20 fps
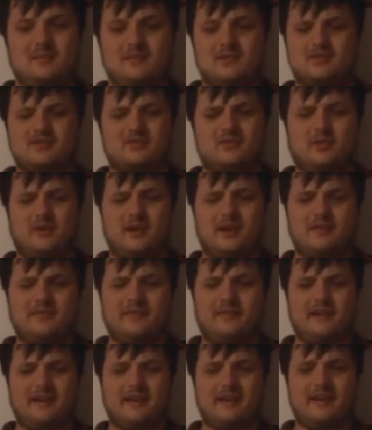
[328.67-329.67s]
Because quite
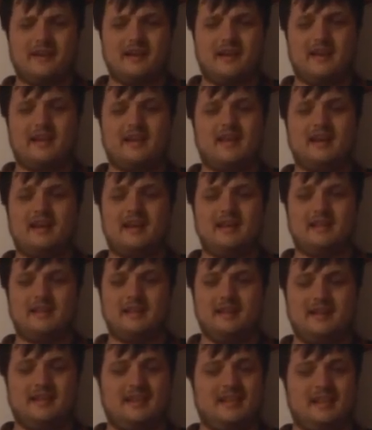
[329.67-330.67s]
frankly, I can't
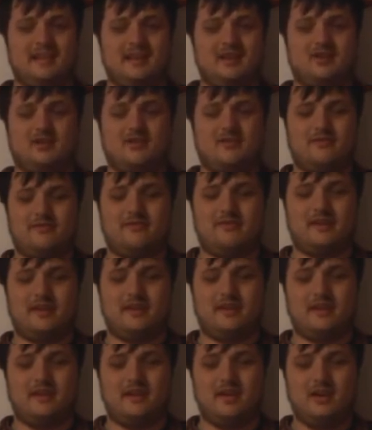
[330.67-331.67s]
really think of
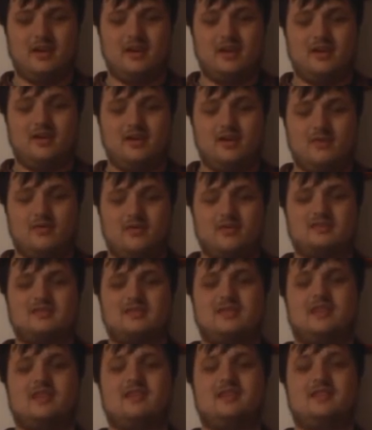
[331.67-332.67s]
any
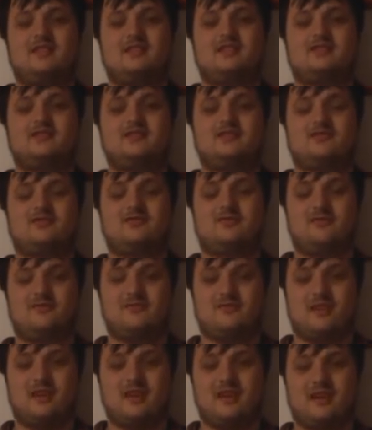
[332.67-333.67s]
logical reason as to
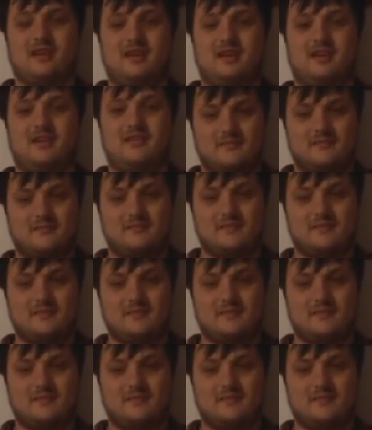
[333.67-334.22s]
why